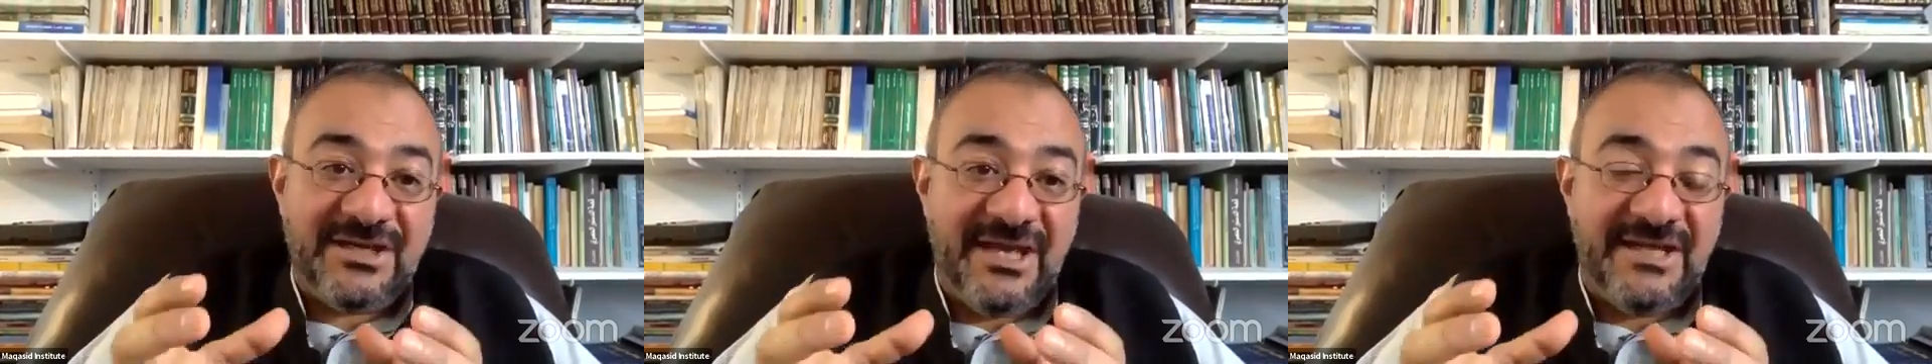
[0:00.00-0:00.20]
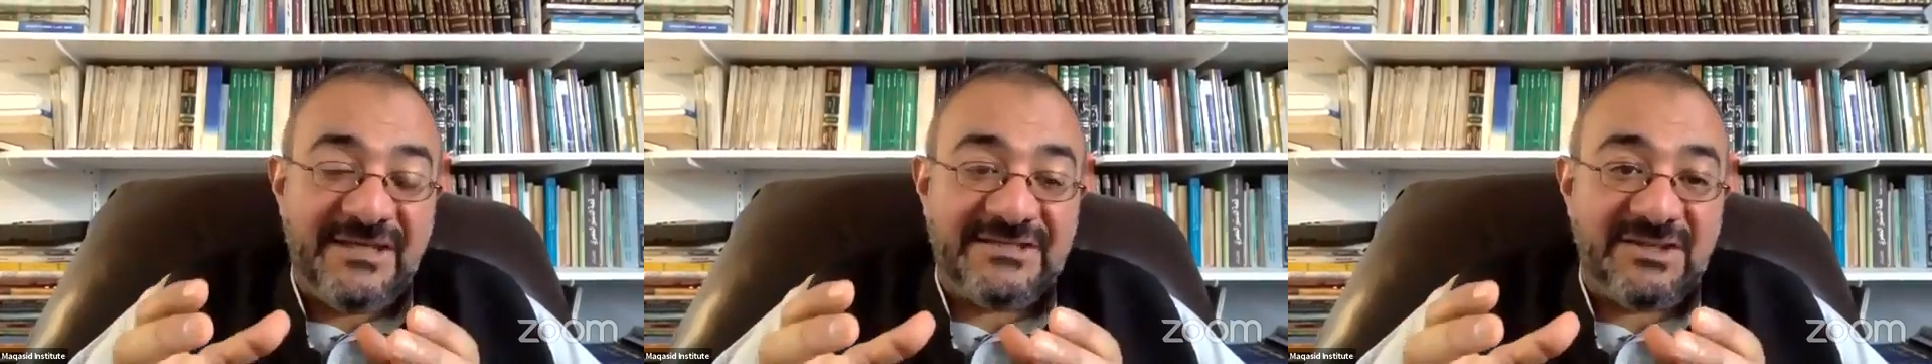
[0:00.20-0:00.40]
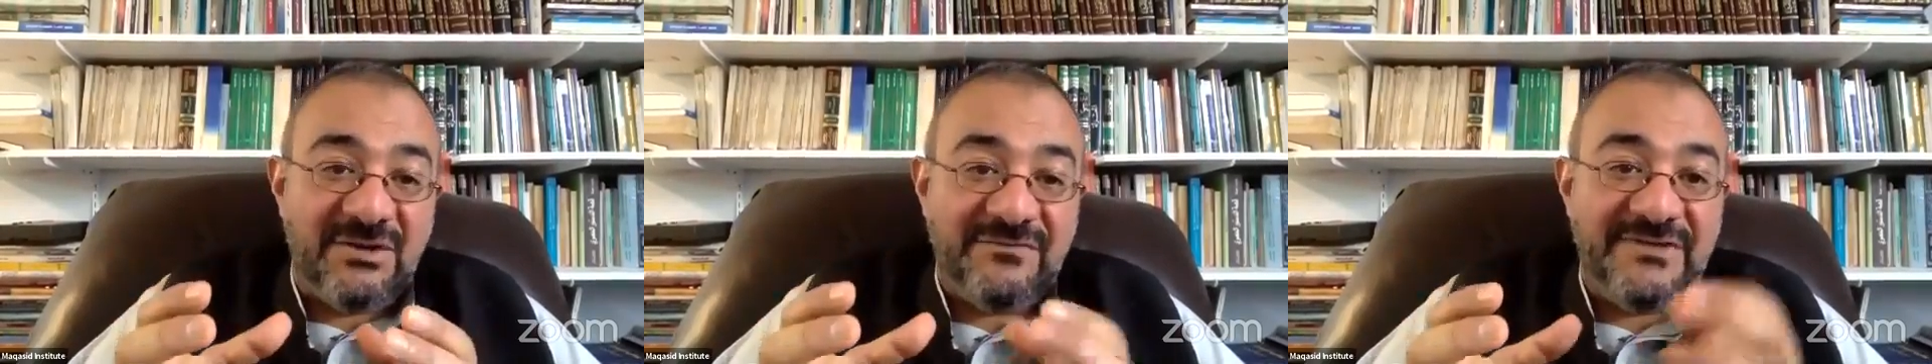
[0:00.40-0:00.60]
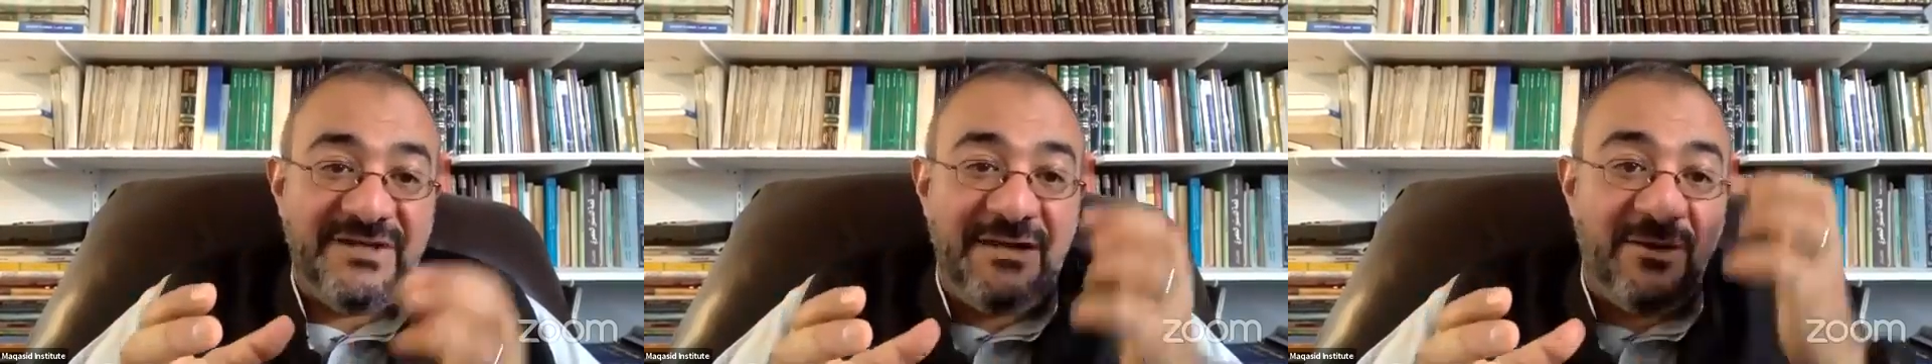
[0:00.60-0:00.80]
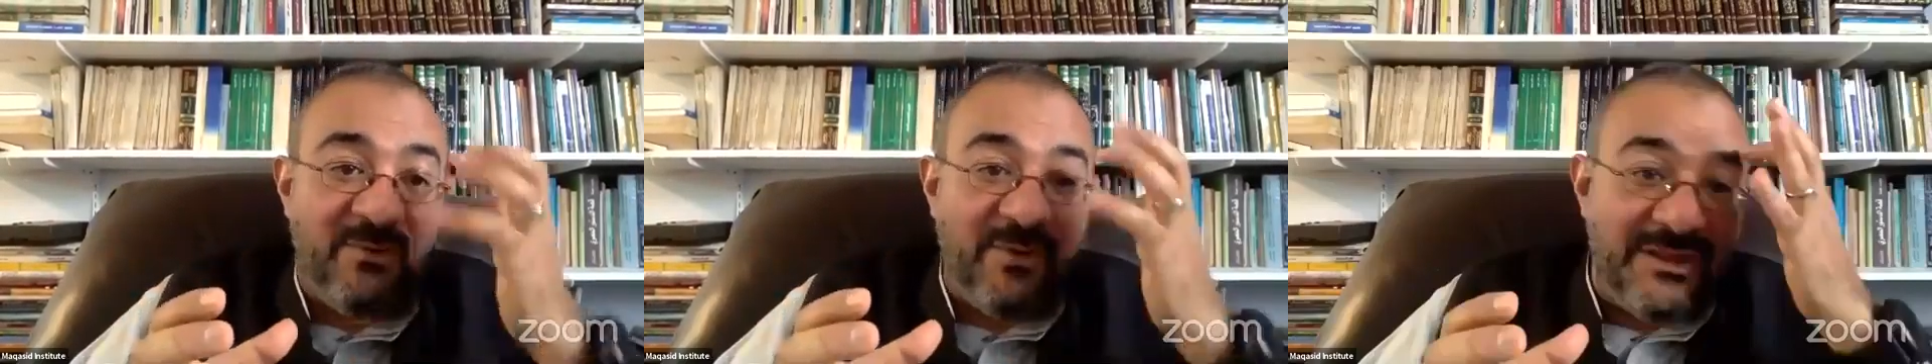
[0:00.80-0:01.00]
case of
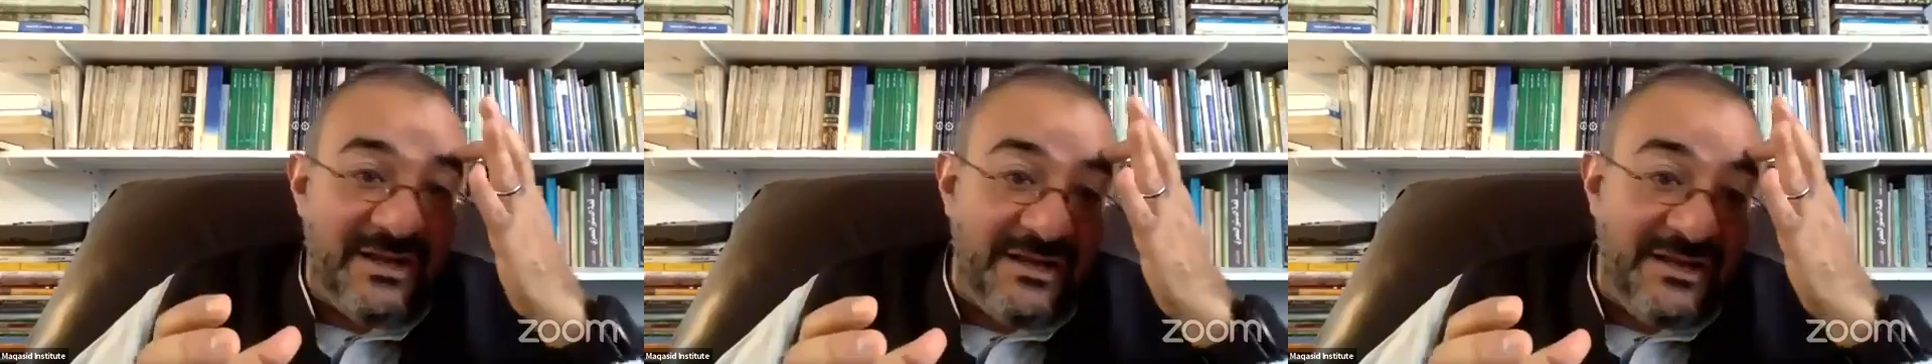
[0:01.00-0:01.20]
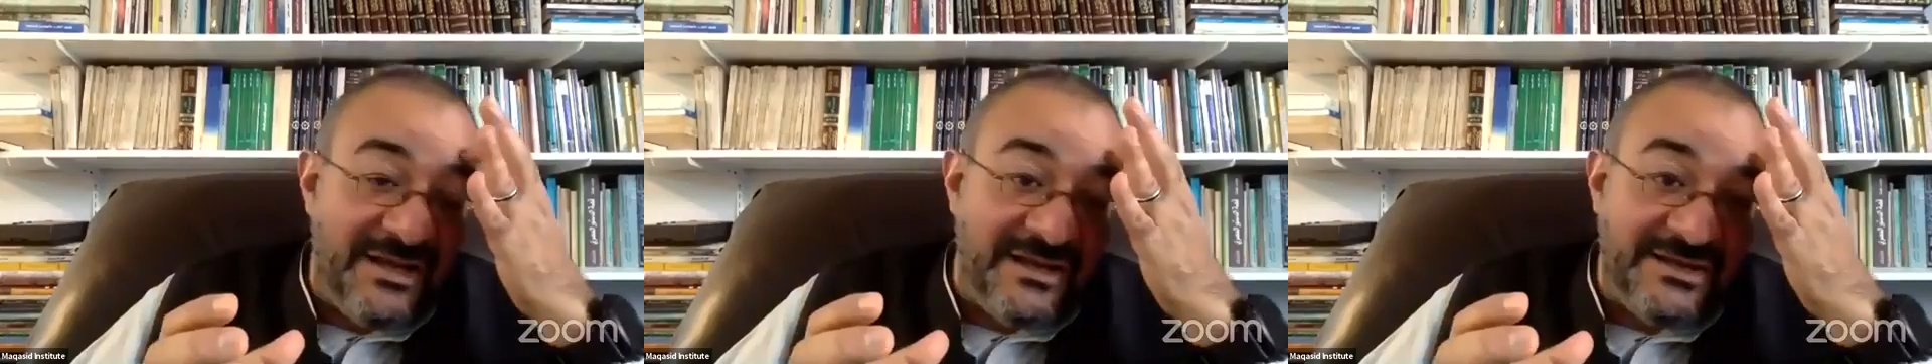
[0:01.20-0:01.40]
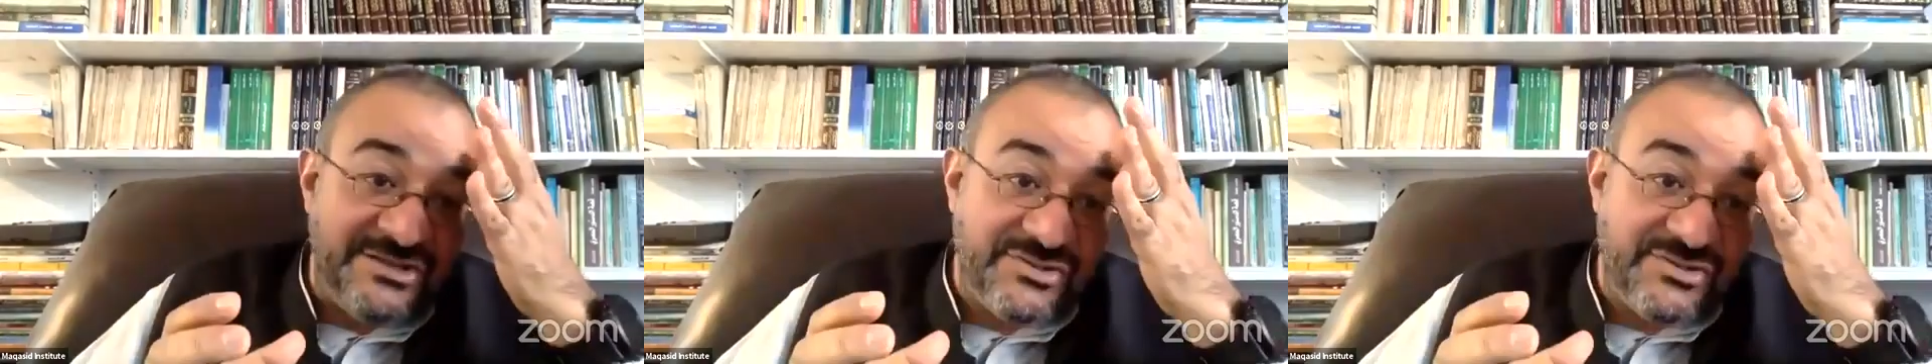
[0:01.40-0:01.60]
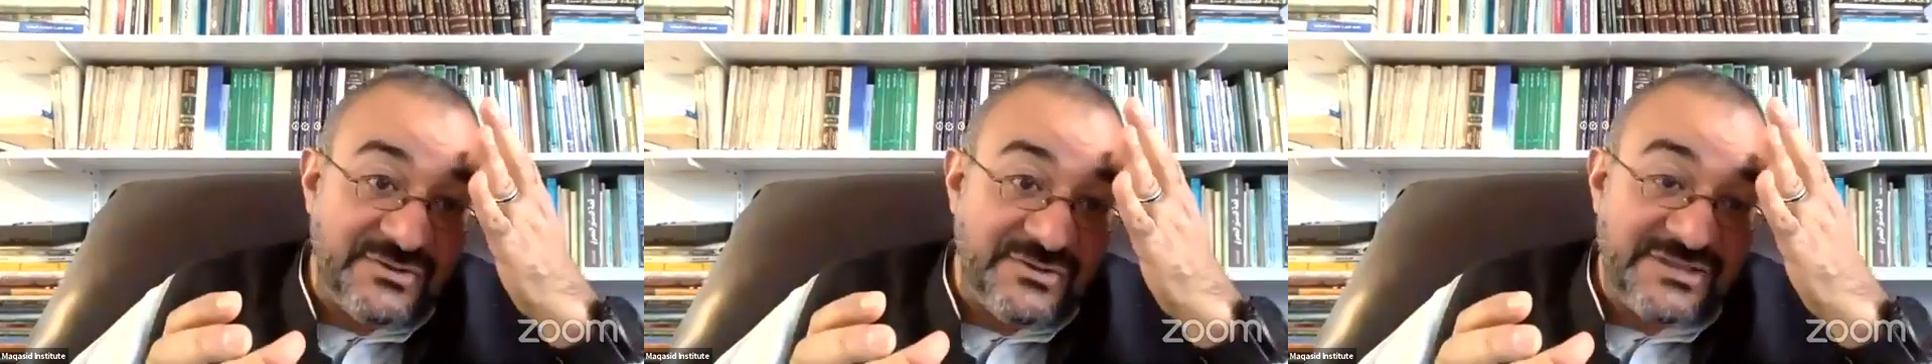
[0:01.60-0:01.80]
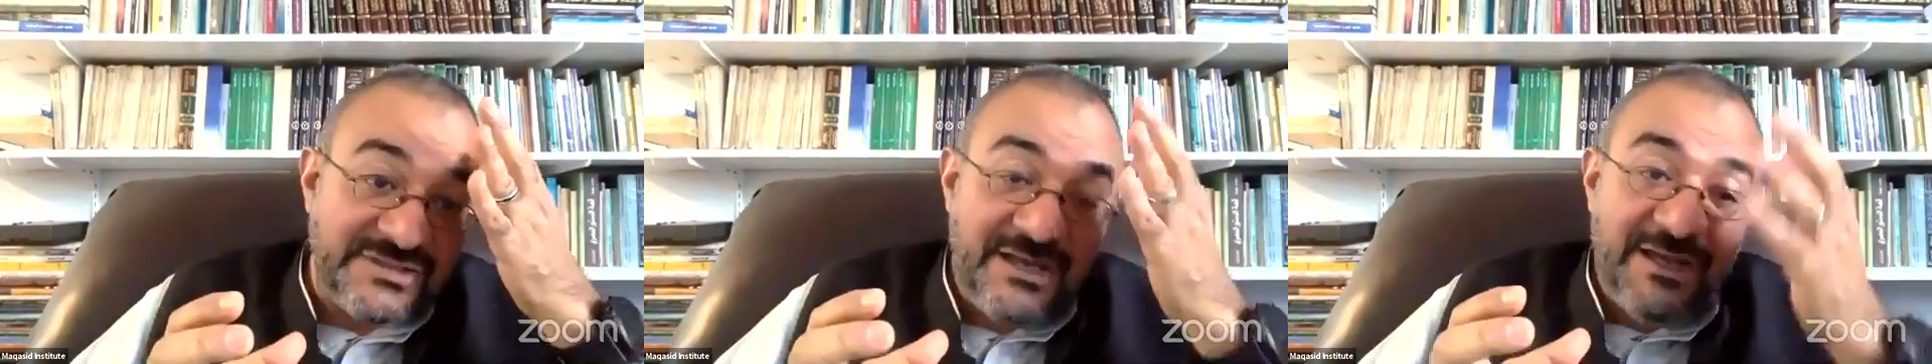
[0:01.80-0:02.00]
dealing with the legal issues